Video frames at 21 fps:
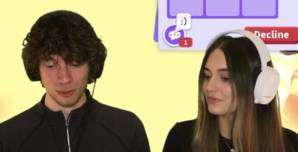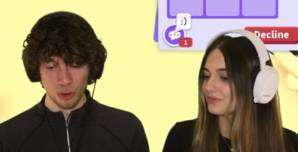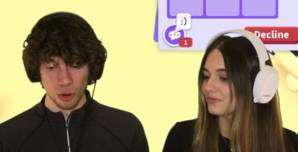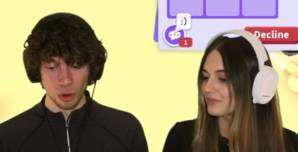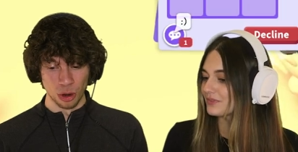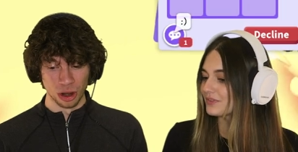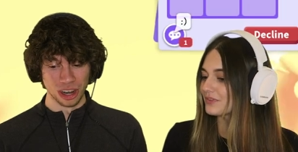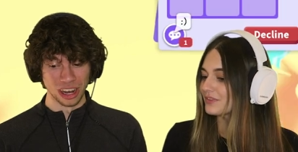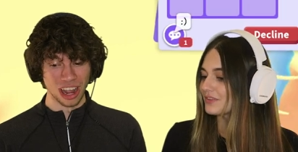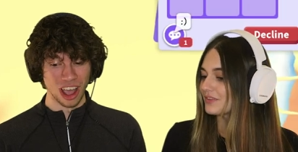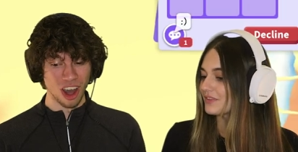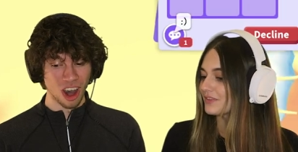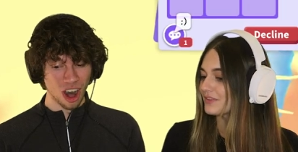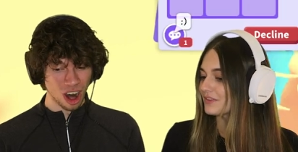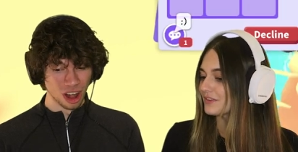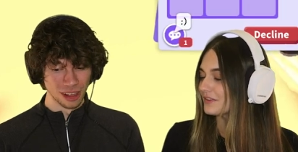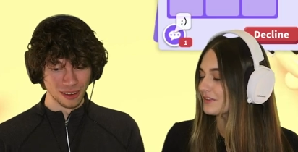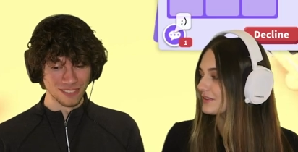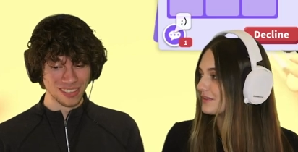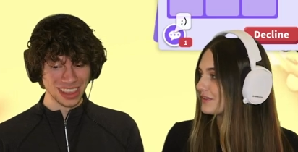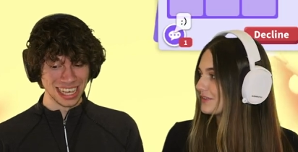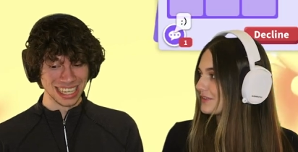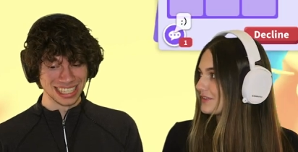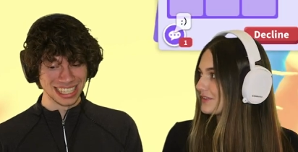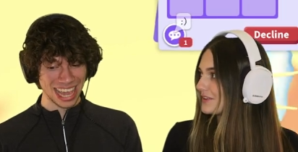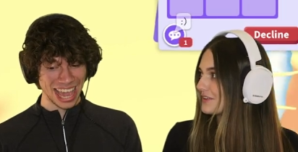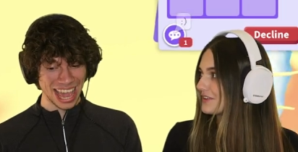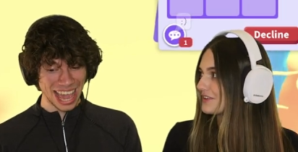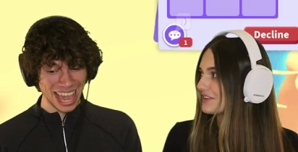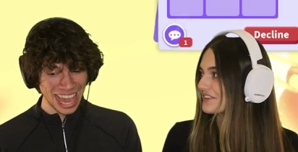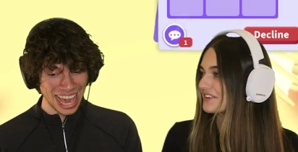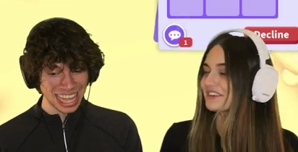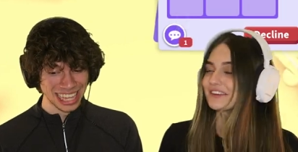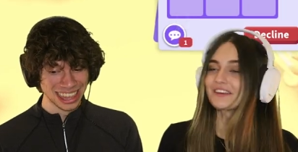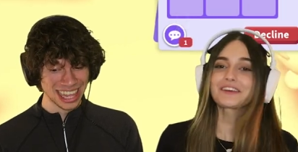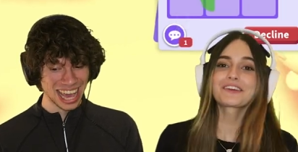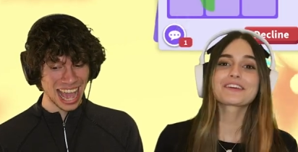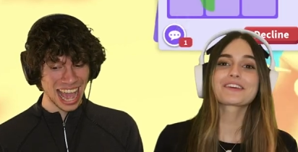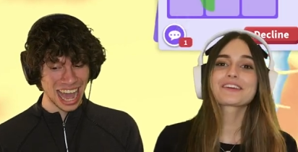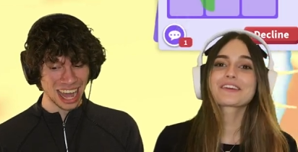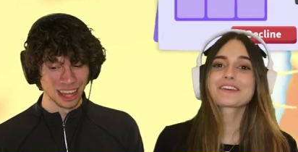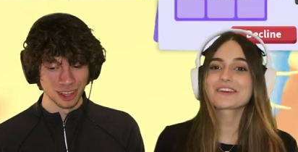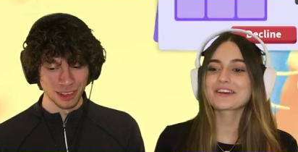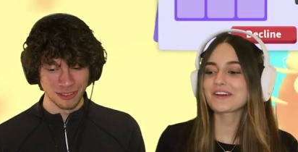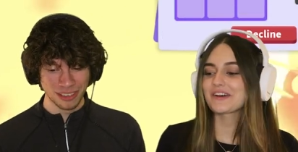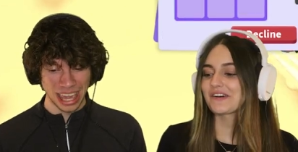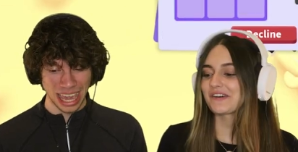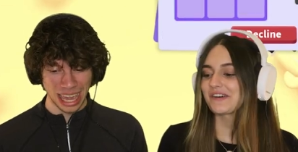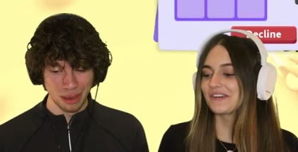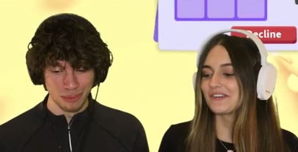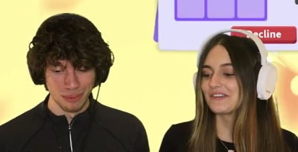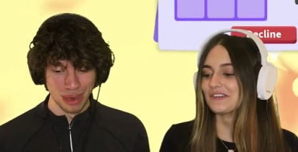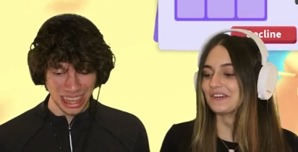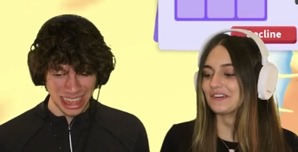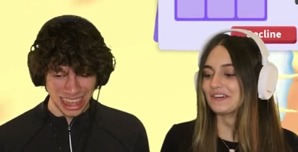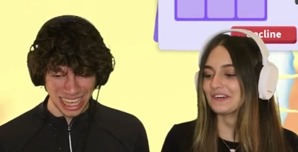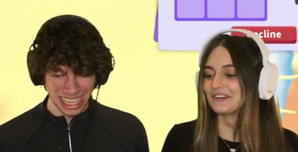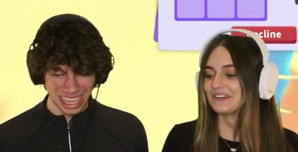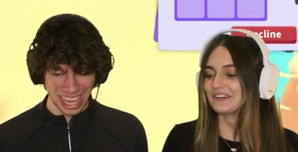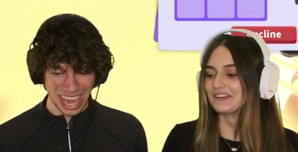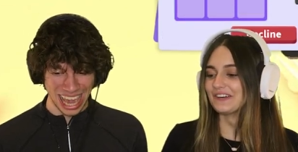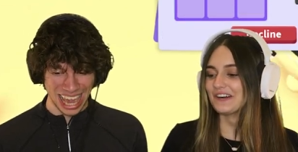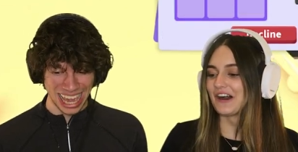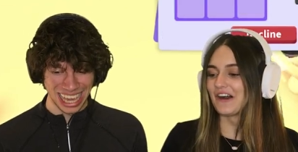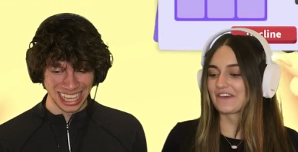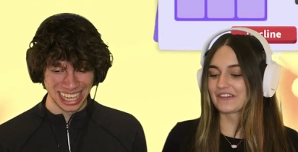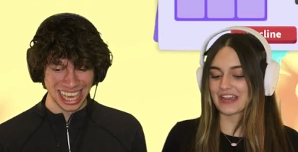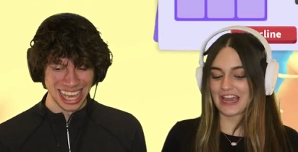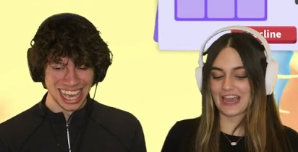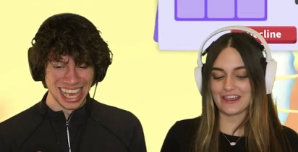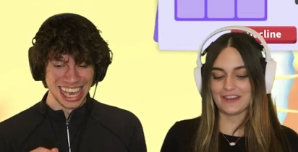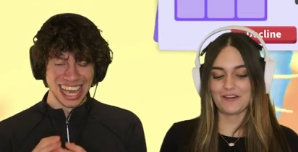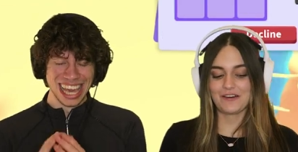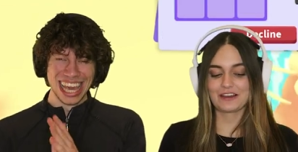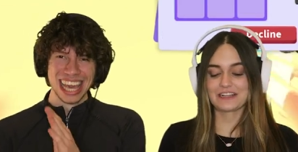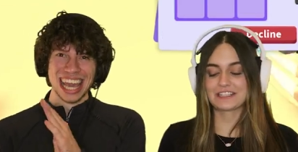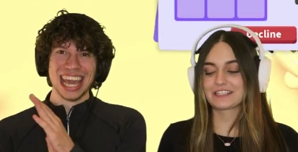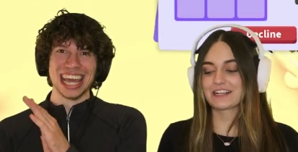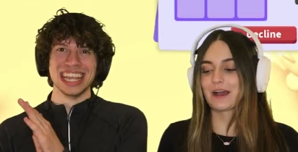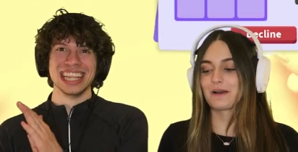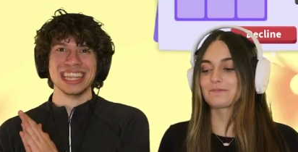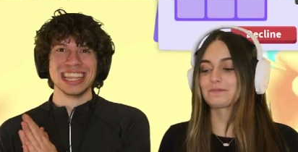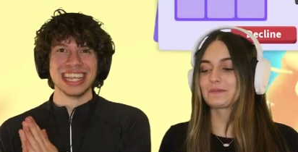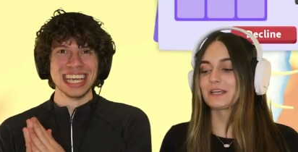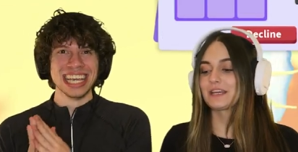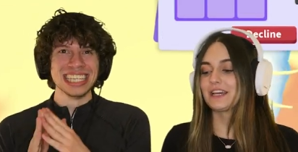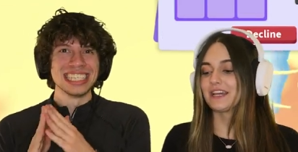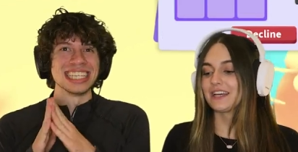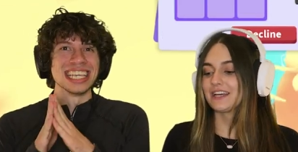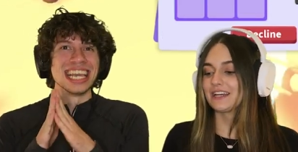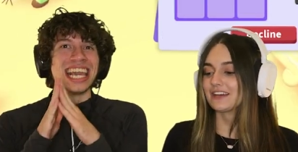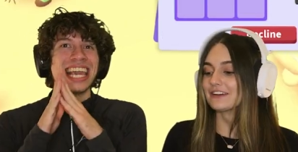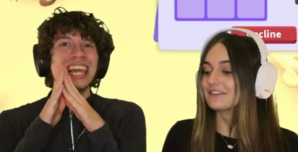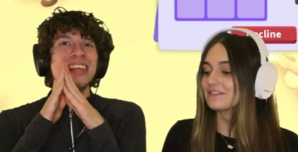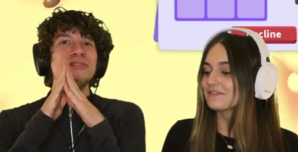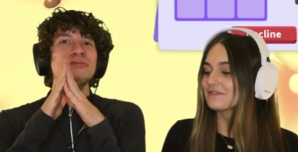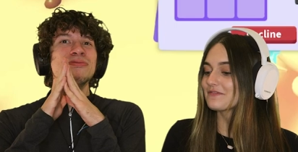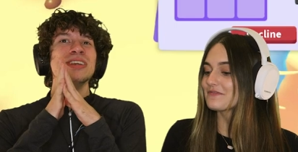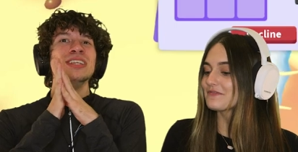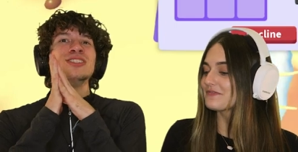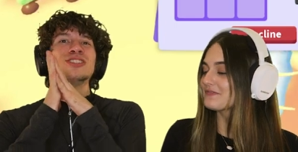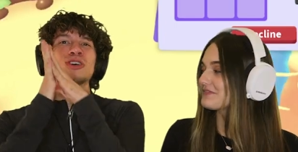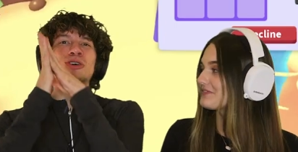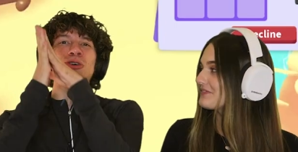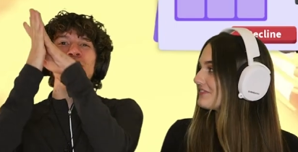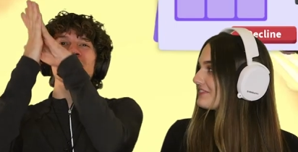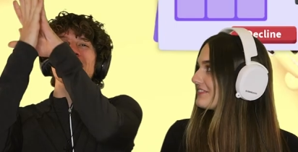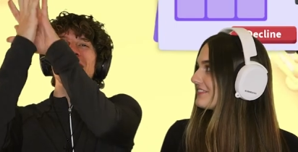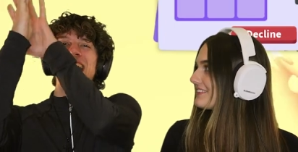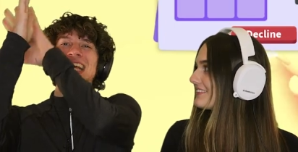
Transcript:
Speaker 1: for all of this and the out-of-game Mythic Egg. Okay, you accepted. This inventory